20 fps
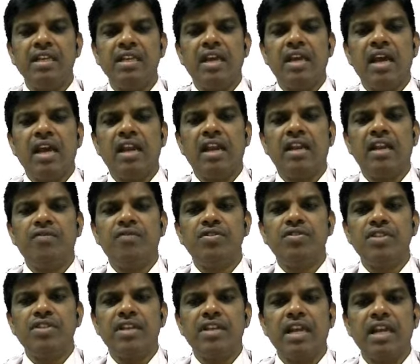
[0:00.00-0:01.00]
Under Wood's
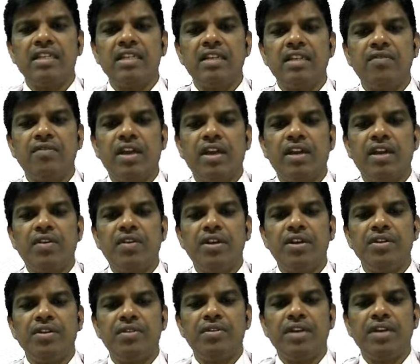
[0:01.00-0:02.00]
reaction, we are going
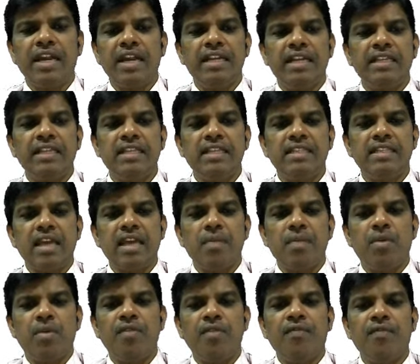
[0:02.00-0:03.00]
to get this type
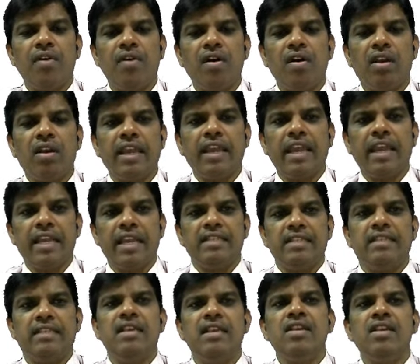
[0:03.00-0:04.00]
of alkanes.
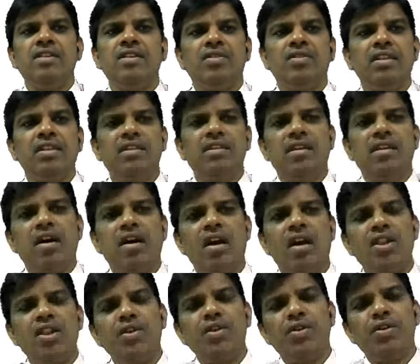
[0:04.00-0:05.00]
So these are all
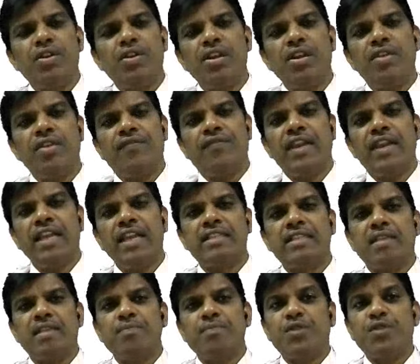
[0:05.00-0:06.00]
nucleophilic
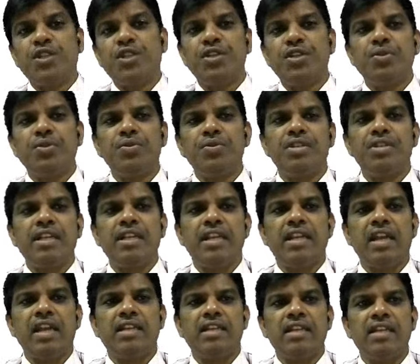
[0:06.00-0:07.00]
substitution
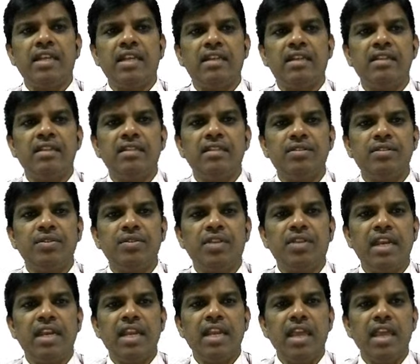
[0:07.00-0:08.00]
reaction. So the
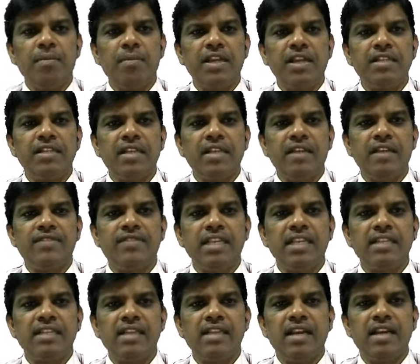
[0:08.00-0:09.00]
name itself says
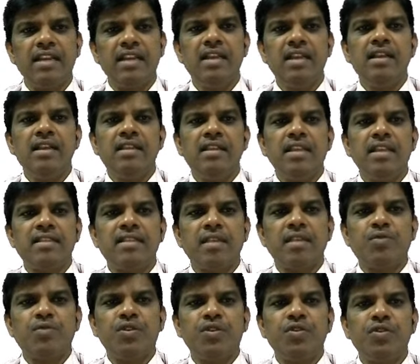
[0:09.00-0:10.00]
that the
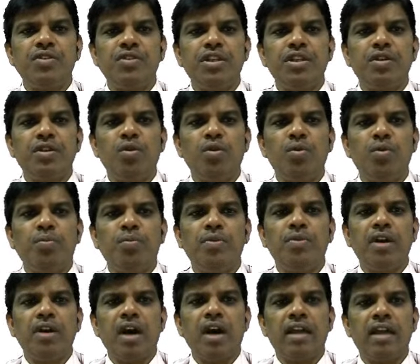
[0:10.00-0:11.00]
substitution group
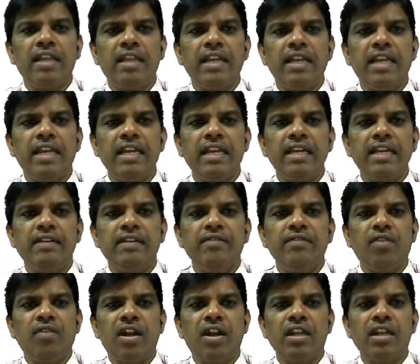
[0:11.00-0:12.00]
or the reagent
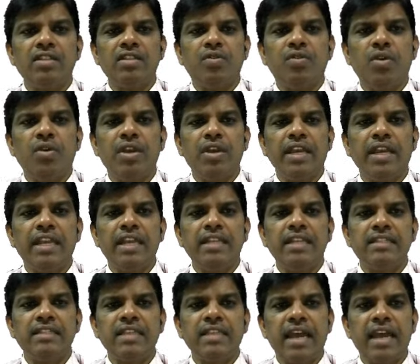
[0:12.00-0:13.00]
what is going
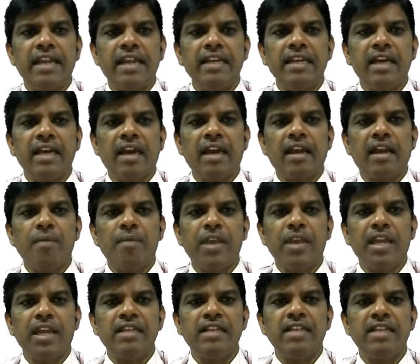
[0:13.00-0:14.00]
inside or coming
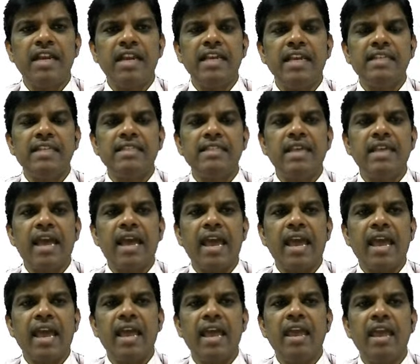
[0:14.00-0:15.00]
inside is
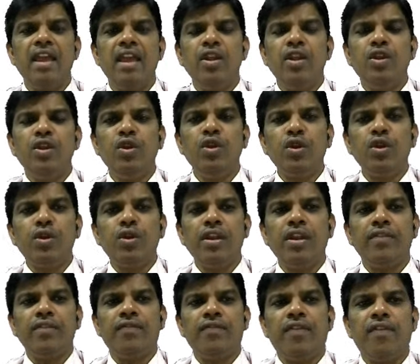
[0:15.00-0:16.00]
a
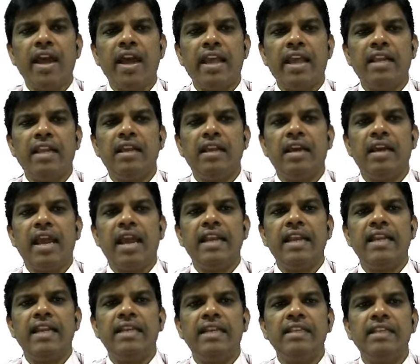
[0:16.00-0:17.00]
nucleophile and
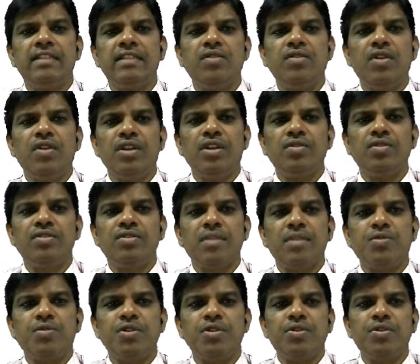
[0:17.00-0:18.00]
it is going to
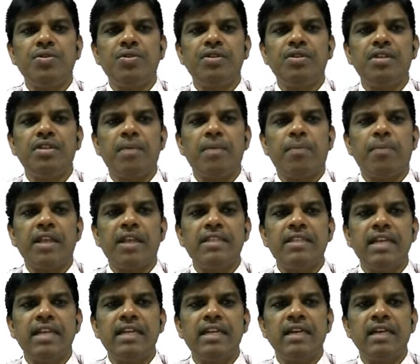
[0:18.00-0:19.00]
substitute the
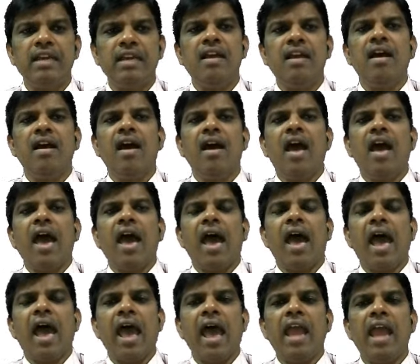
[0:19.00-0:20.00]
present
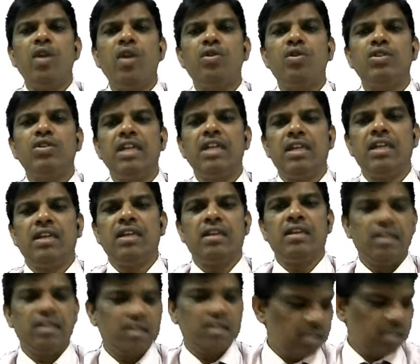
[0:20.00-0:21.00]
halogen.
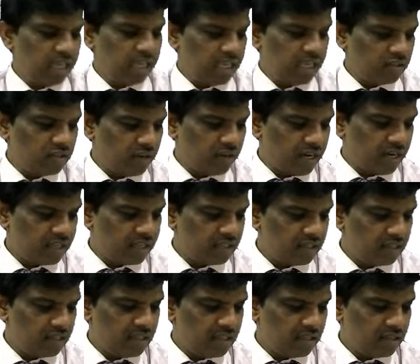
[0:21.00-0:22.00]
Yes, students.
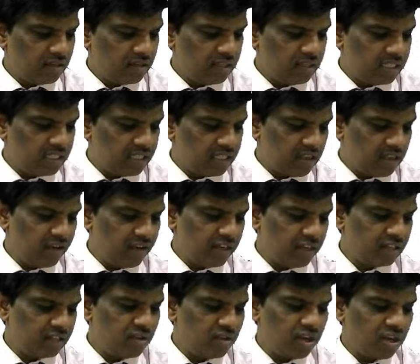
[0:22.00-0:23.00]
So this is how it is
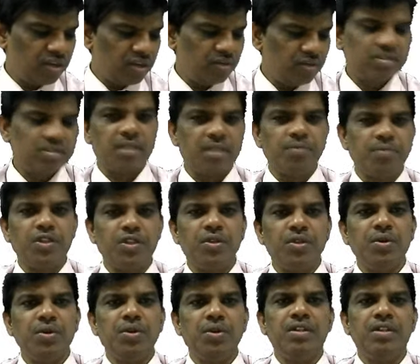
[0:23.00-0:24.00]
going to
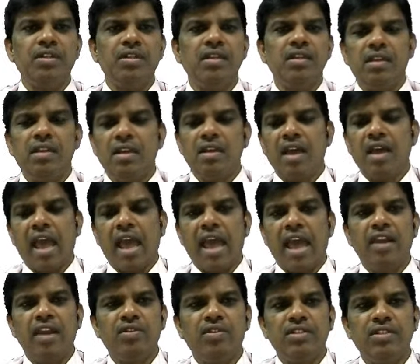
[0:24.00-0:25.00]
substitute
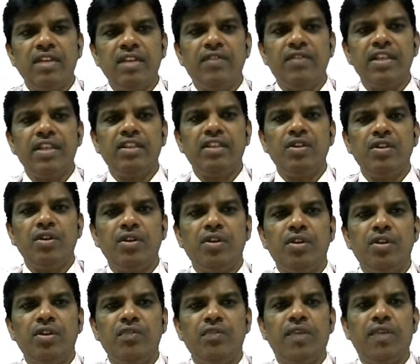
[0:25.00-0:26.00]
halogen with
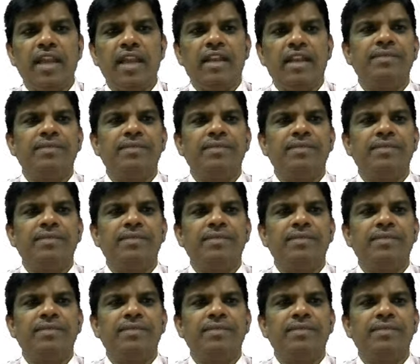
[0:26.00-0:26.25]
nucleophile.